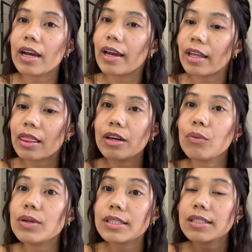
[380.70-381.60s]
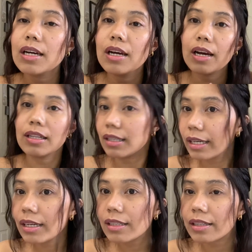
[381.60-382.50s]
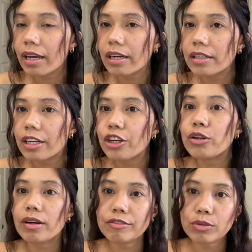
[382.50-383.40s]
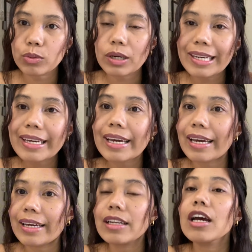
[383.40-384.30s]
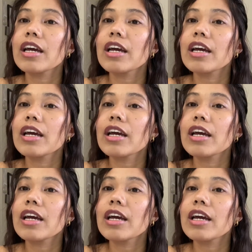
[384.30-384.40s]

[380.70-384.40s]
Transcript: and there was a link there that you have to click in